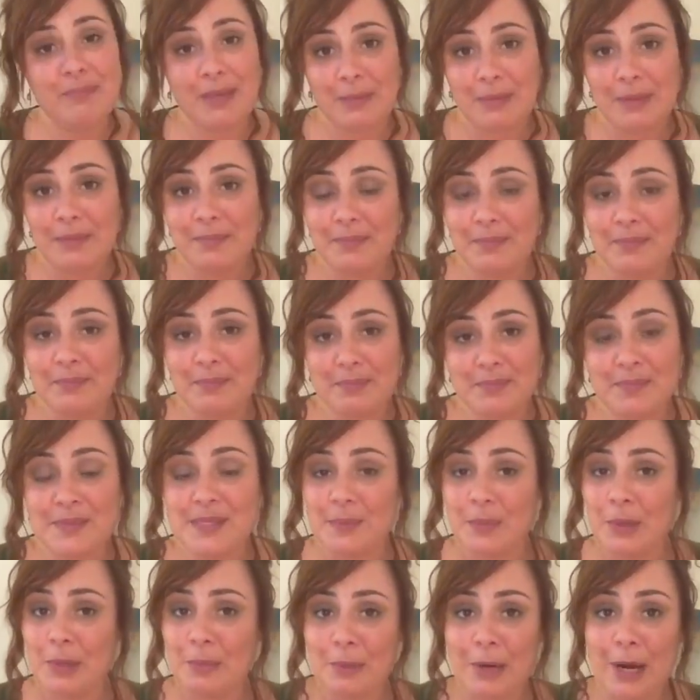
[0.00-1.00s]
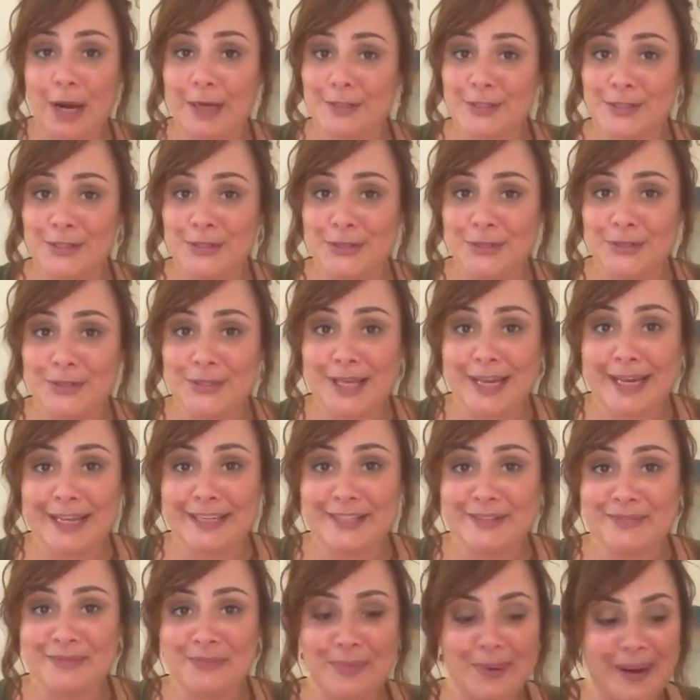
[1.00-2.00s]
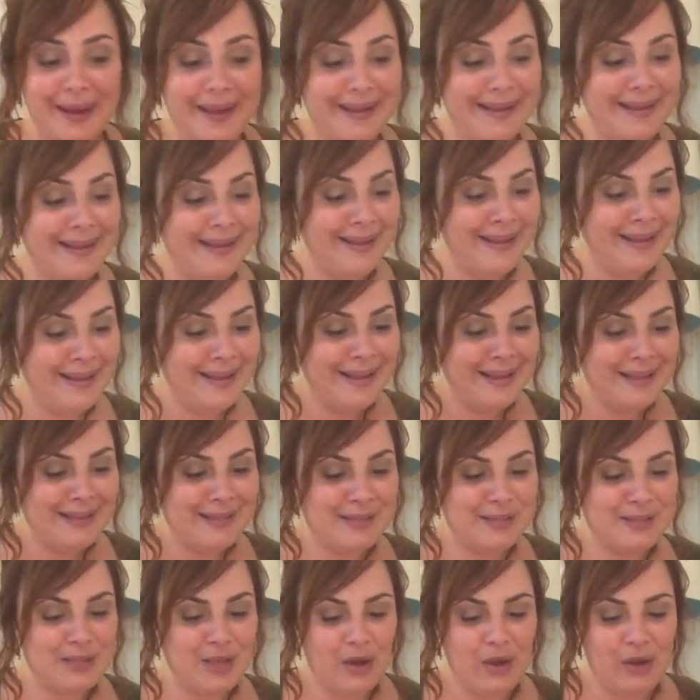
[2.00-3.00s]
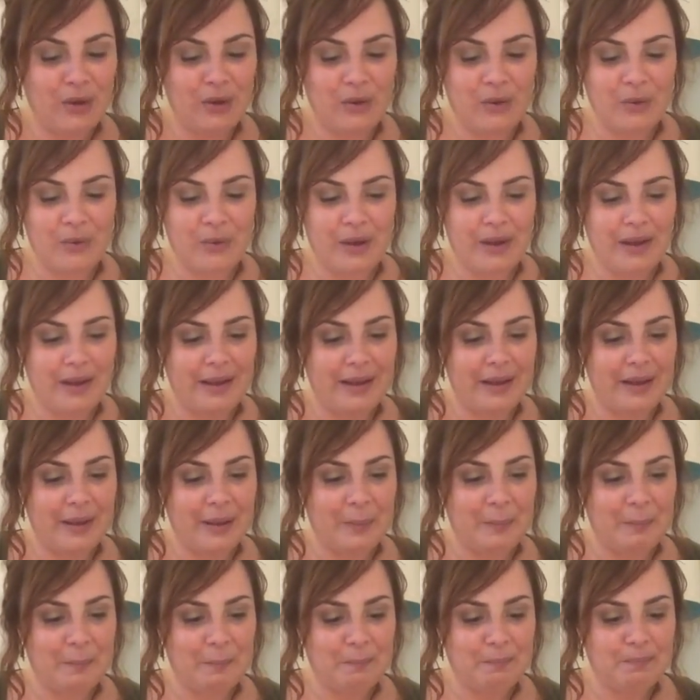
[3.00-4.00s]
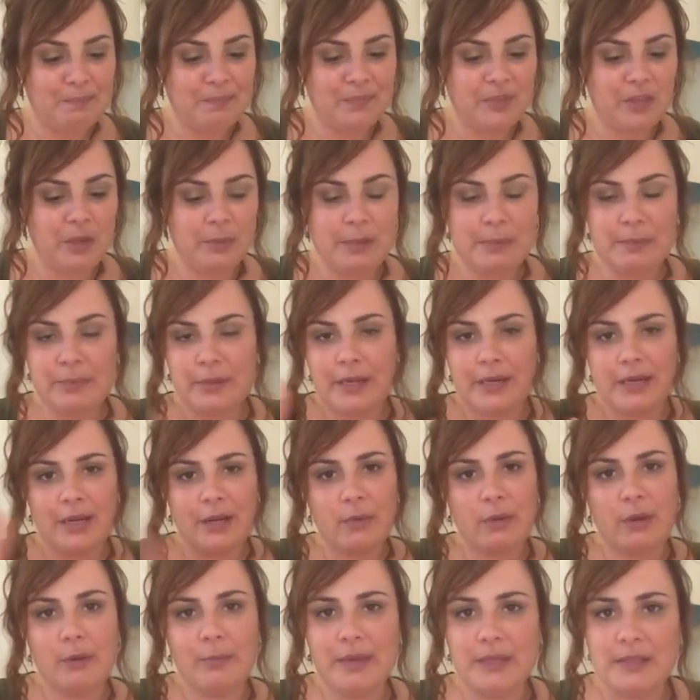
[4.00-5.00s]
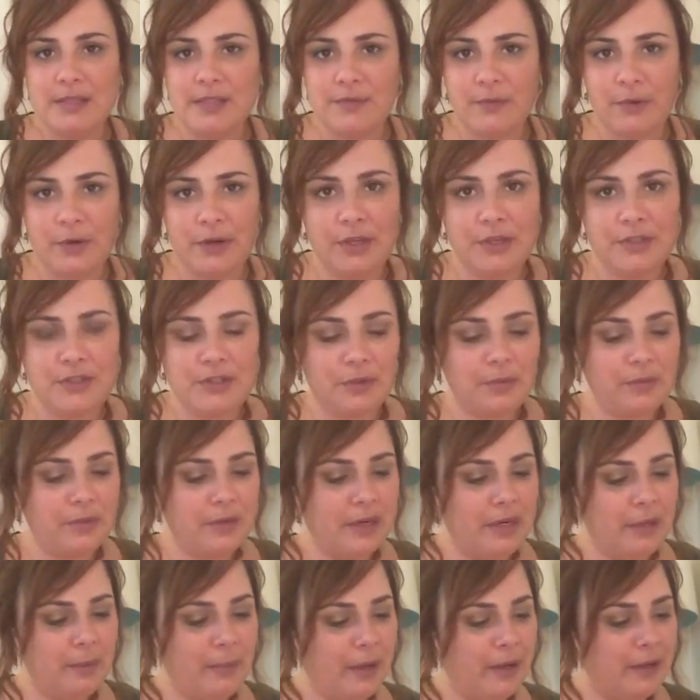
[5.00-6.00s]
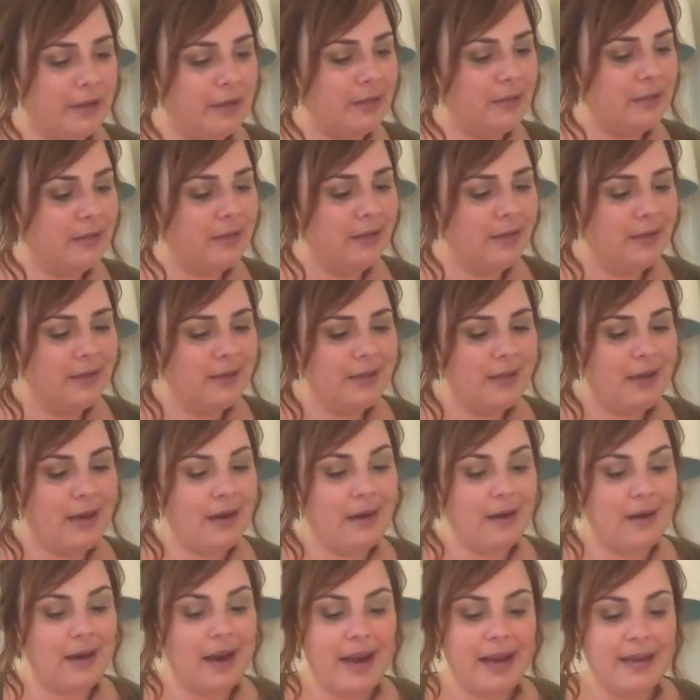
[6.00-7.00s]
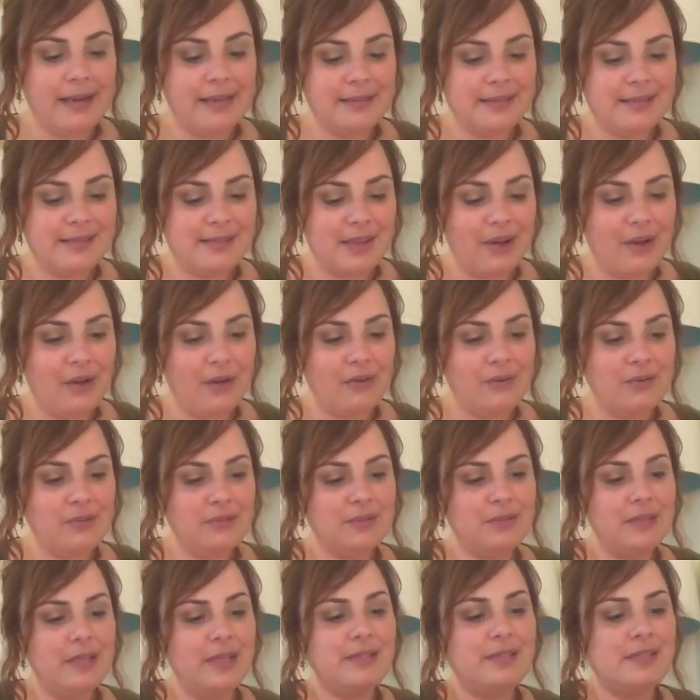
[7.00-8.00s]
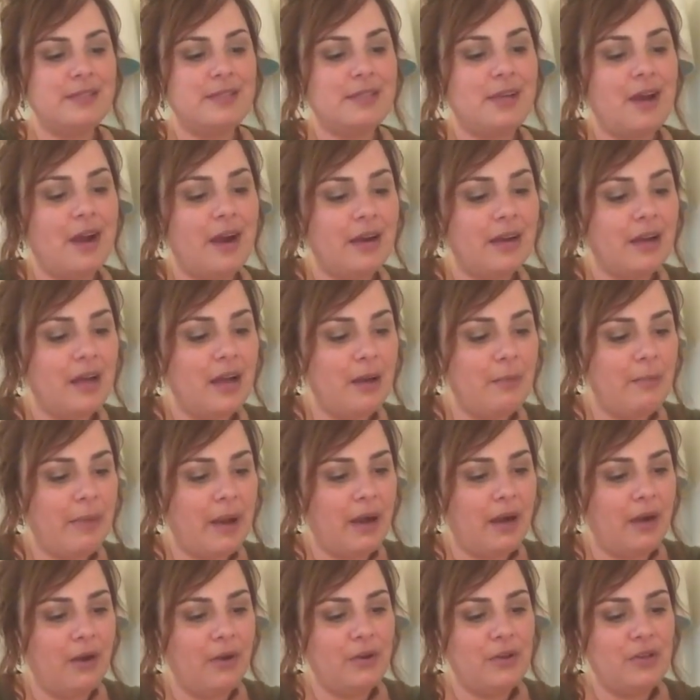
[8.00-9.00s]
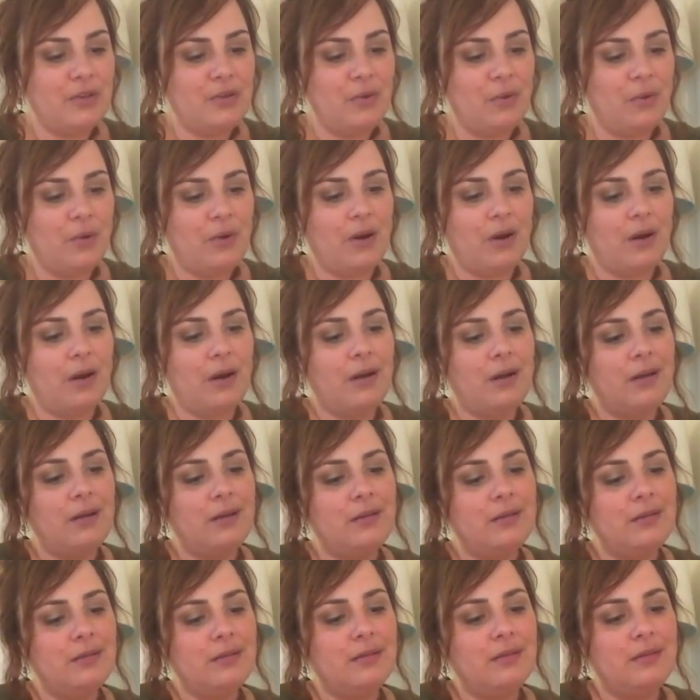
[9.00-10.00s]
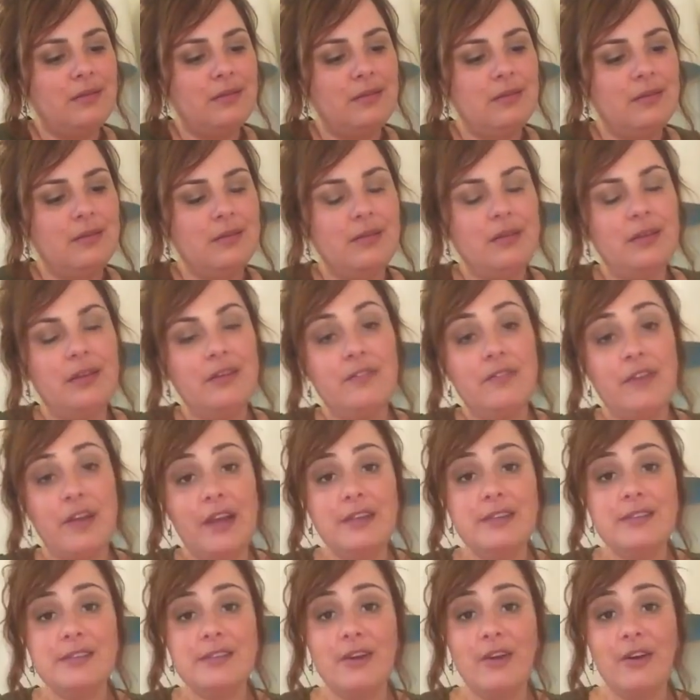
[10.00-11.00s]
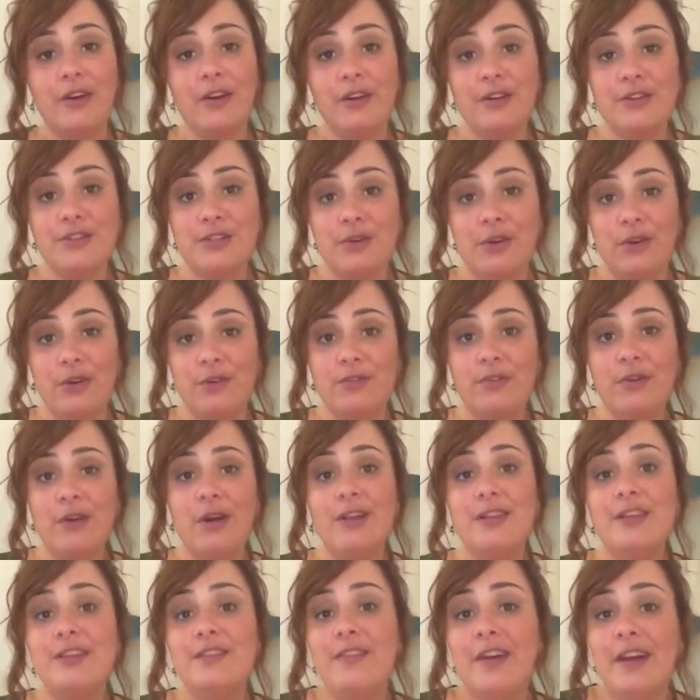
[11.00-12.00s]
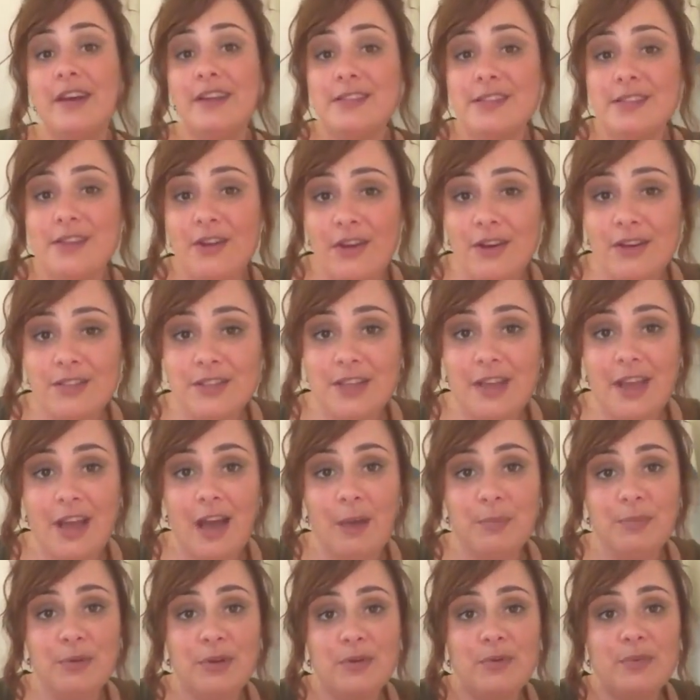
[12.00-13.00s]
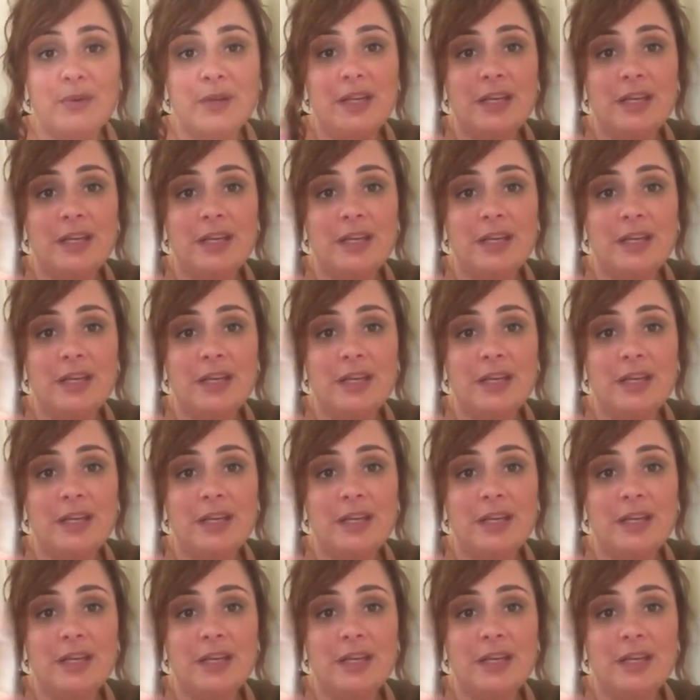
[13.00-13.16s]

maybe somewhat practical kind of way. So there'll be plenty of romance for you. Don't worry about it. All right, so let's talk about your advice card, your overall advice card to cap your